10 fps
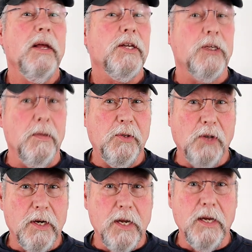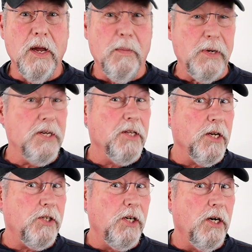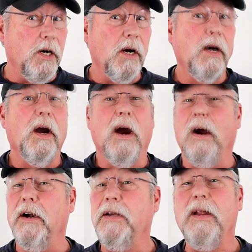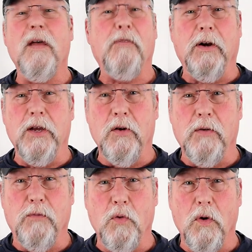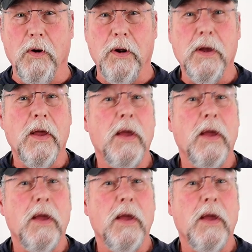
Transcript: Some trucking companies this year are definitely going to fold.